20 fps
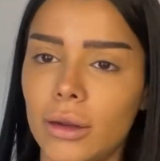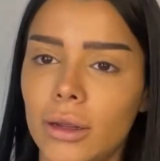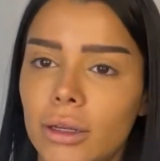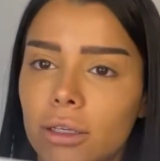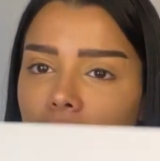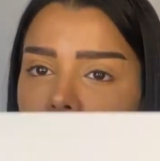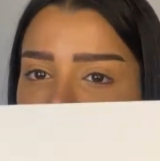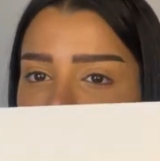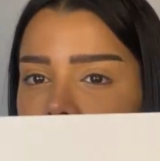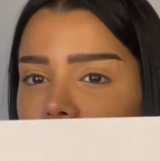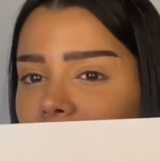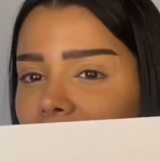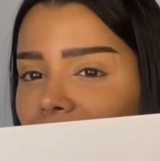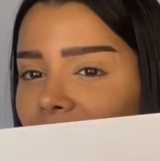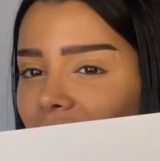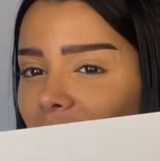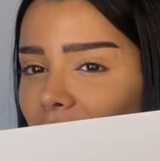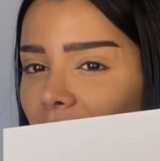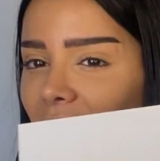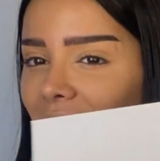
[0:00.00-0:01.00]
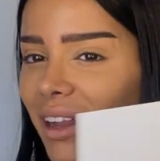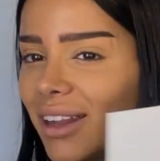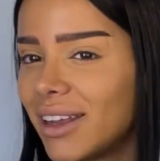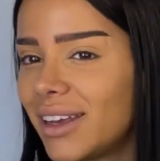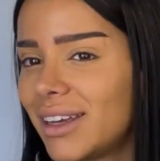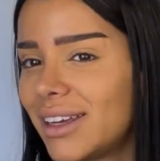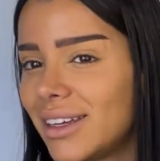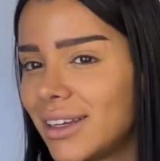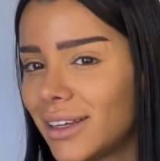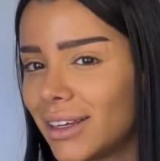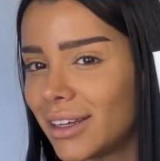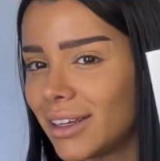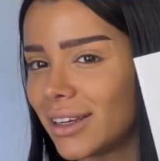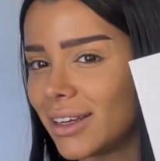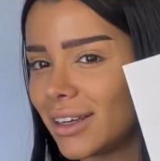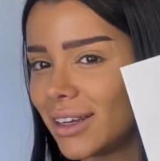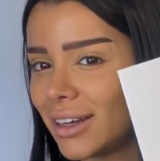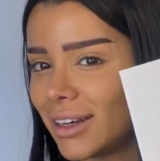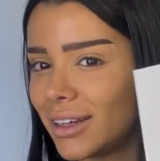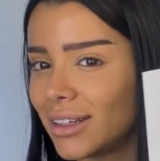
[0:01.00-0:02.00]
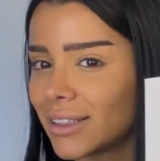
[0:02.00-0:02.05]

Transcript: Jaclyn Hill palette.